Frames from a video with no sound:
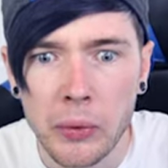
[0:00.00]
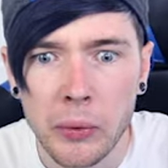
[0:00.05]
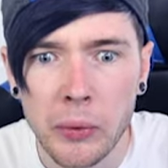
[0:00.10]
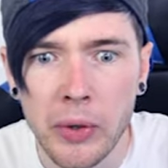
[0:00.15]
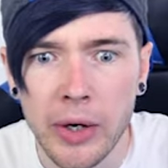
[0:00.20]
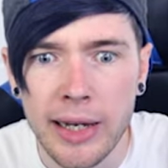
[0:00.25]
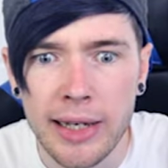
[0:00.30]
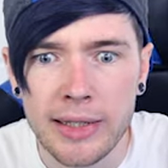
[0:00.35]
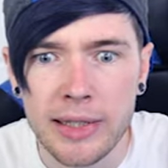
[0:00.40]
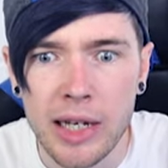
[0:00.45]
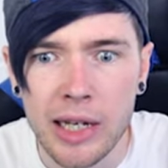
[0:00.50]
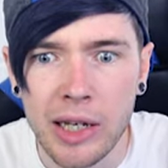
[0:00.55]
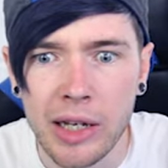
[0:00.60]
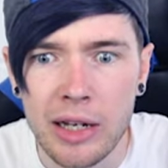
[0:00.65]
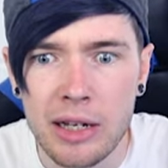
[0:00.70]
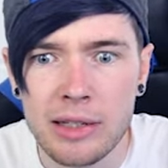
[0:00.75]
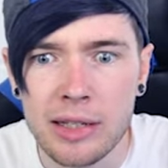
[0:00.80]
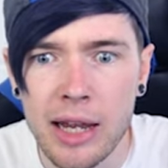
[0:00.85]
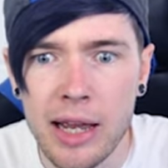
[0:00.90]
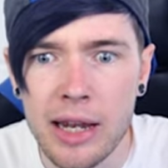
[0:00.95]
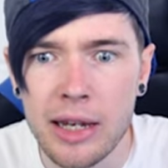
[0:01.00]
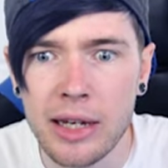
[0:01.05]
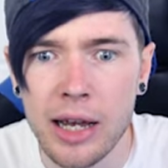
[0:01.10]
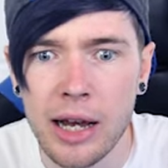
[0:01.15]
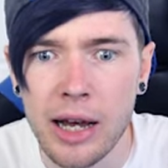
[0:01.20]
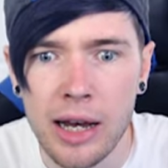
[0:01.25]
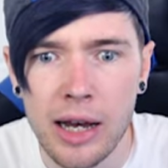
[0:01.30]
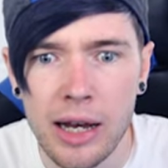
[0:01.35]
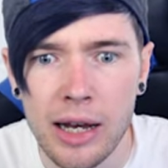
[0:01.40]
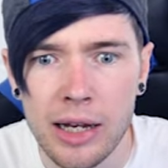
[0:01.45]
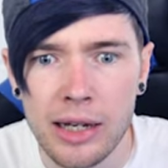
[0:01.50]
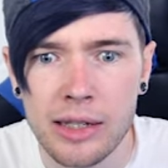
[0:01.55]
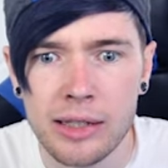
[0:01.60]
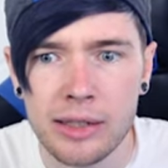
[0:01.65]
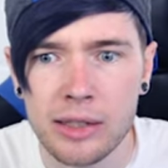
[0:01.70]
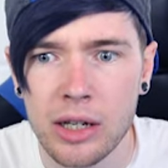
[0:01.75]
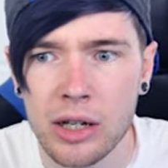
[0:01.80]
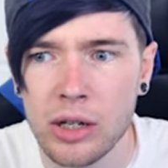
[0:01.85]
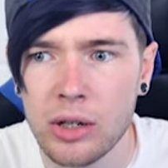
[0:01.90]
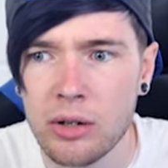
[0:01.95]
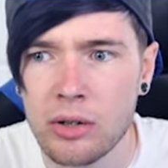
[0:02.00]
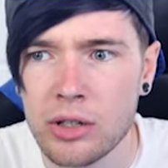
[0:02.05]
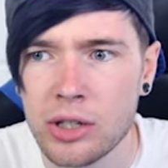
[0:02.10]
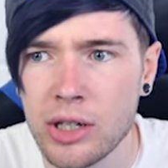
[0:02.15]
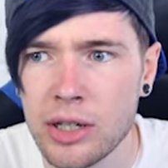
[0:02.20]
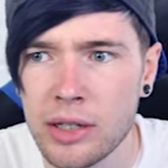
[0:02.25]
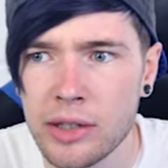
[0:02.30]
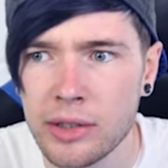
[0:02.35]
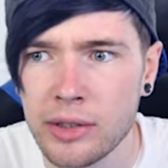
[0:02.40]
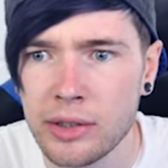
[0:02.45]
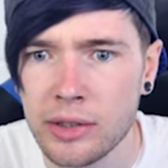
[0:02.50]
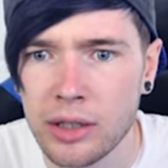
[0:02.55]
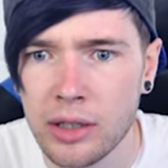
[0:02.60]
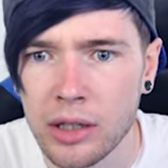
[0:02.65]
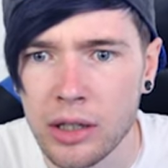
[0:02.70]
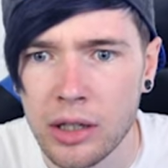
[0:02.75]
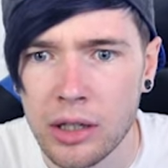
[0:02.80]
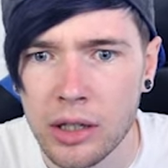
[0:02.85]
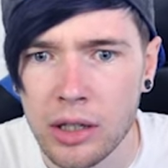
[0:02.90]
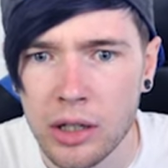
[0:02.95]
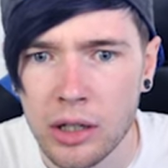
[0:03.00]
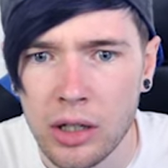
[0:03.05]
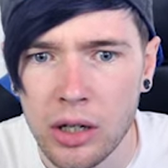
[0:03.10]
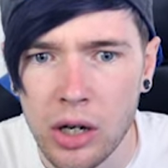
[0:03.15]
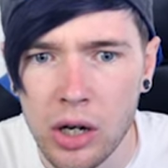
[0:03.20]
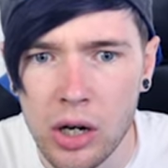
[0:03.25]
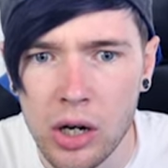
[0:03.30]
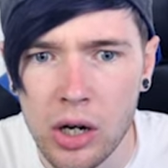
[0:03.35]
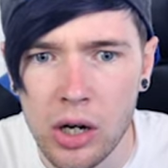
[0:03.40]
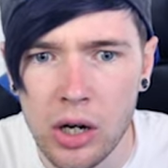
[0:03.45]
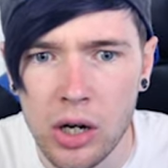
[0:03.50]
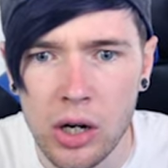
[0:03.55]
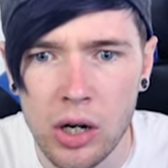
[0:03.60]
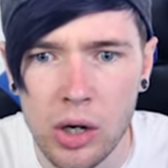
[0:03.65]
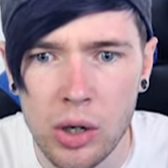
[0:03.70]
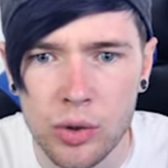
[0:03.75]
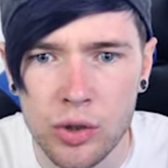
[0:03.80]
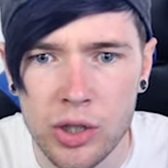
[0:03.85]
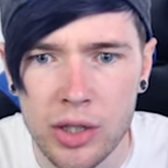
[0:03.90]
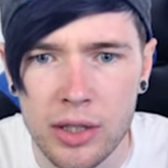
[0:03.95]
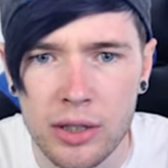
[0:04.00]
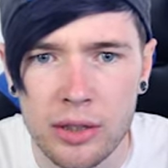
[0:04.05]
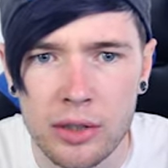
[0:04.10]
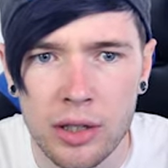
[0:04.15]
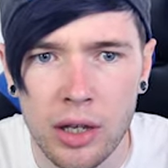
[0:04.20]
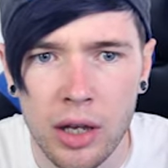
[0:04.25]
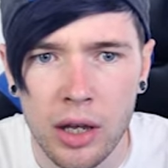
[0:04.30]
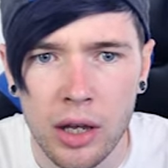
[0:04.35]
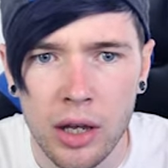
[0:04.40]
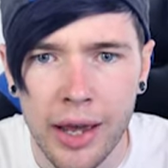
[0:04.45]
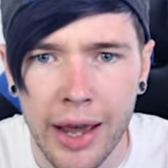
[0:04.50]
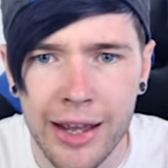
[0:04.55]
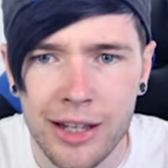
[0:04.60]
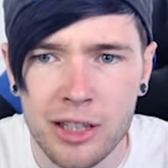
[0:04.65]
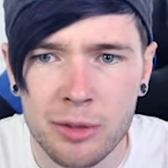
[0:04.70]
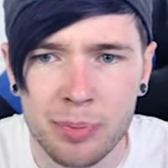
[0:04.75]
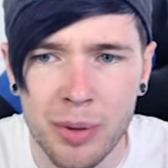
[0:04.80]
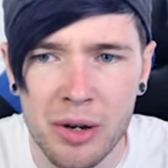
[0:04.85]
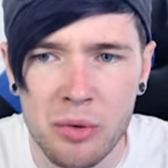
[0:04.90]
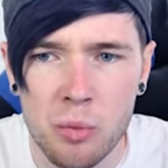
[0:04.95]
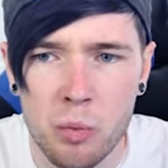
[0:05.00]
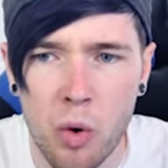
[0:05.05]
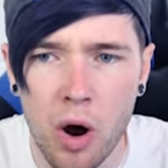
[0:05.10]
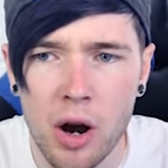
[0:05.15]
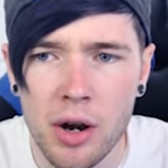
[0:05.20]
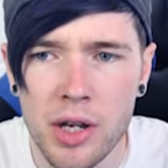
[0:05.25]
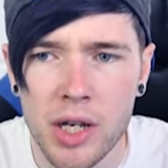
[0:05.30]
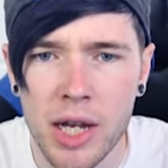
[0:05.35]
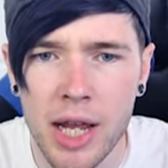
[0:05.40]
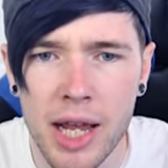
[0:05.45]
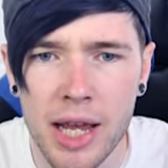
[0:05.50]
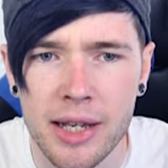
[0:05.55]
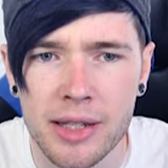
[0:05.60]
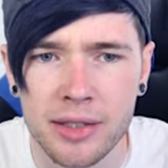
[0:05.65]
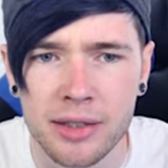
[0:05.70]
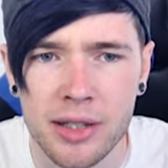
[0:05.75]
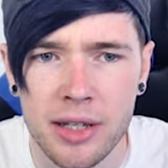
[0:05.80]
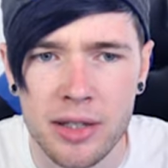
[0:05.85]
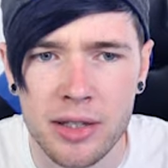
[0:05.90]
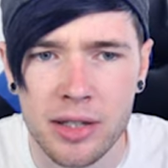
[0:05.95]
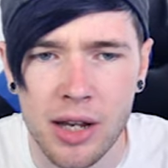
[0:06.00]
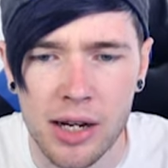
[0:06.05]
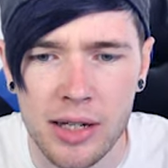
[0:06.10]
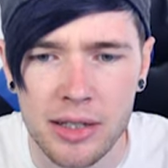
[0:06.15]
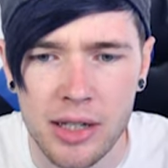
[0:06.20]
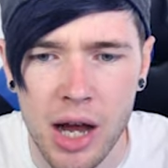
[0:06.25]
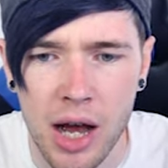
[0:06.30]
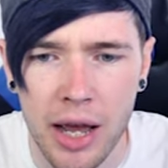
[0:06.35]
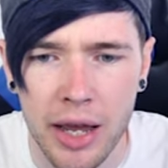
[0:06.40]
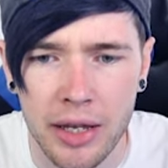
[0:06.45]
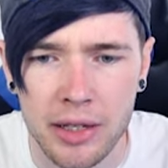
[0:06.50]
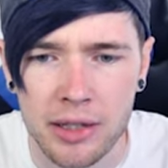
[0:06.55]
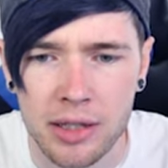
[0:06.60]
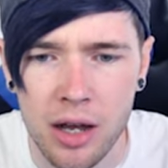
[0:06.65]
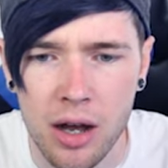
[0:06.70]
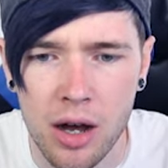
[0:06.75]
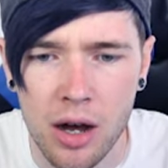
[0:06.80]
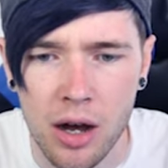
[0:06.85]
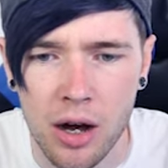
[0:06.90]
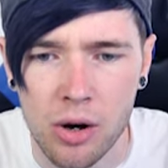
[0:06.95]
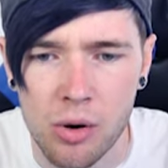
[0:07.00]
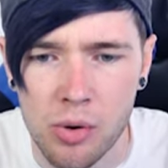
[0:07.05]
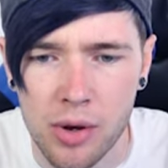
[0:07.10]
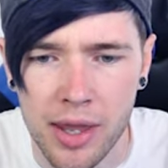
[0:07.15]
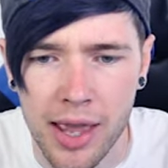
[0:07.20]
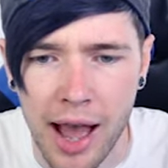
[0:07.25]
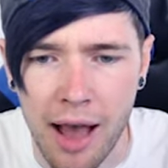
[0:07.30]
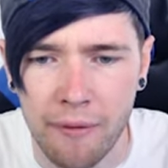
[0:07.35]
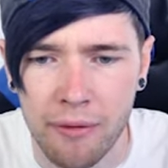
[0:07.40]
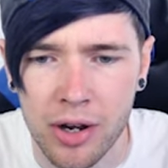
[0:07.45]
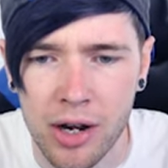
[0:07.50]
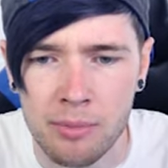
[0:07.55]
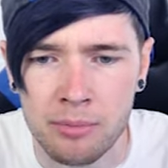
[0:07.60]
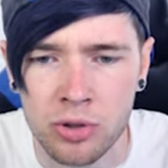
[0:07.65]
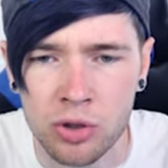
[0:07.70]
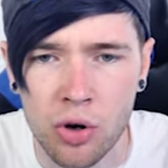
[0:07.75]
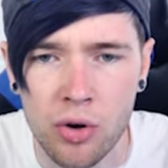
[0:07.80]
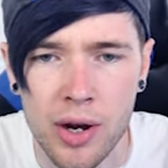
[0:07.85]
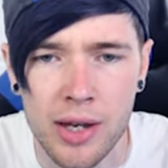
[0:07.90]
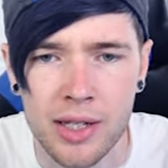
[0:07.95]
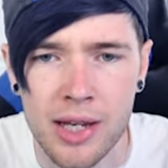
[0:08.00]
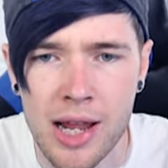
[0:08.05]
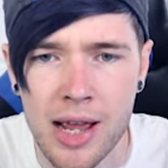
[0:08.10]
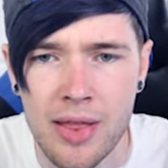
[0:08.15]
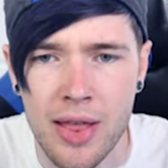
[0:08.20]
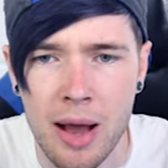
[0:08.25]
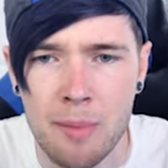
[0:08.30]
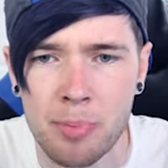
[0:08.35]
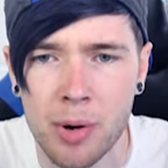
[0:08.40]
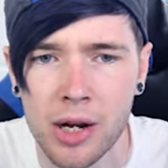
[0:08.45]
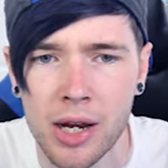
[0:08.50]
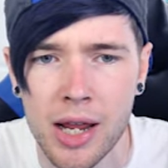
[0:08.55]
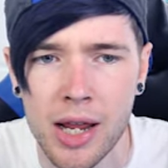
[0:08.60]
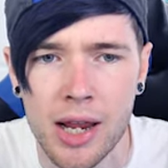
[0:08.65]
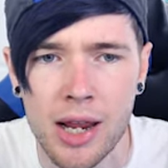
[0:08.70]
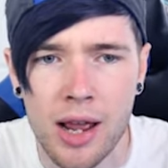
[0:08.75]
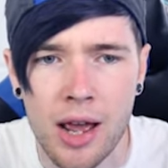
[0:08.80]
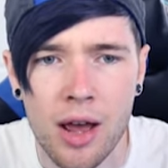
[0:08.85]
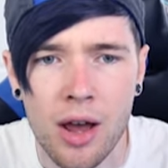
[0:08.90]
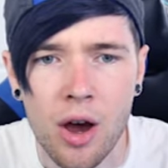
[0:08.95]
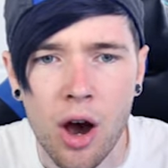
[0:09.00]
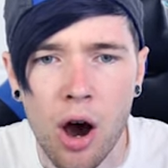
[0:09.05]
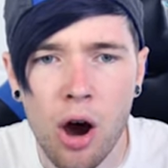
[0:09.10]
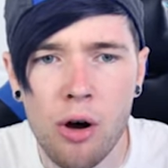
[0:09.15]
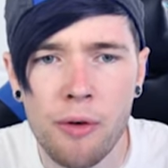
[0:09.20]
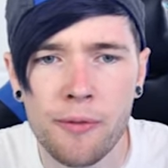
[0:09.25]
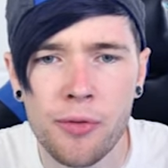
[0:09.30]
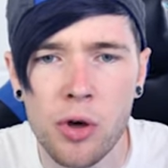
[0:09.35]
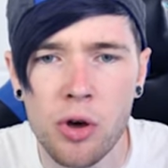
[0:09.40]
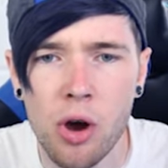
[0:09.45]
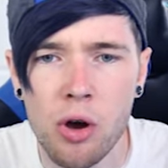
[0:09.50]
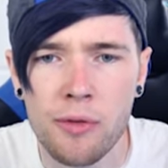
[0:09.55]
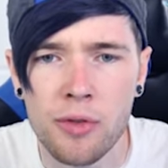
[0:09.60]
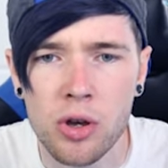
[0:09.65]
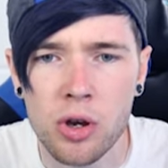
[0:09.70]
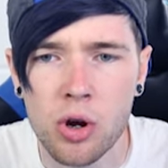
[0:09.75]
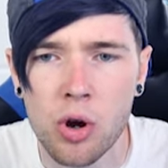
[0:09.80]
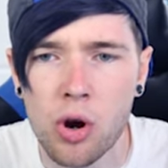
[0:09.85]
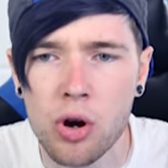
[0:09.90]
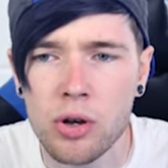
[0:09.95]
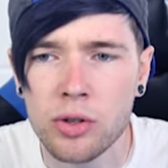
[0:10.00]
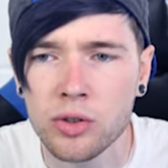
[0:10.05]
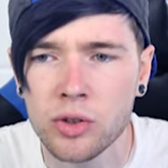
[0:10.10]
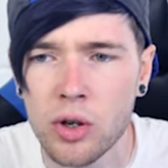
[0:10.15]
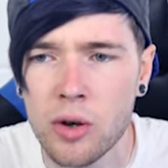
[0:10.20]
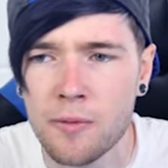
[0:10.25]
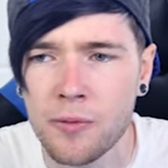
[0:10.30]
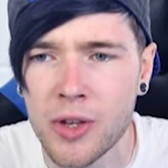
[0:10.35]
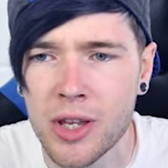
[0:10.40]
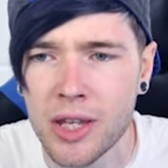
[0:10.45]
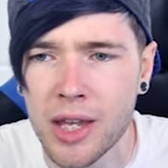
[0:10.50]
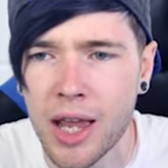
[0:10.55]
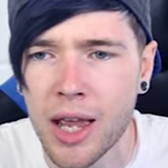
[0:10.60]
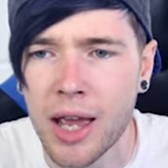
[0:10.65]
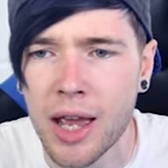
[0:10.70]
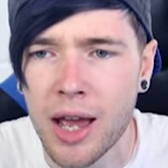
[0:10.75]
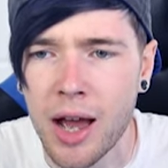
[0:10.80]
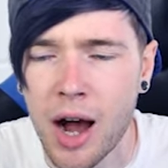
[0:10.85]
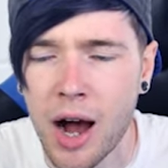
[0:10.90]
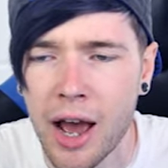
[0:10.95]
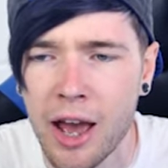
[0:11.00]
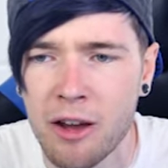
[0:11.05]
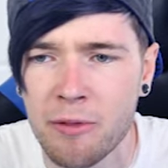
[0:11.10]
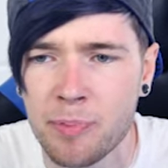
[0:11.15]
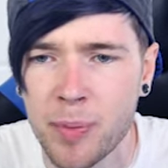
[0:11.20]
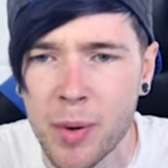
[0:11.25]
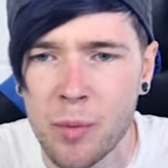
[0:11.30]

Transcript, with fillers: Where's it gonna take us? Oh, jeez. Oh, jeez. It's been one year since I died. Oh, Gavin, I'm sorry to hear that, buddy. Of the, over the course of the year, I have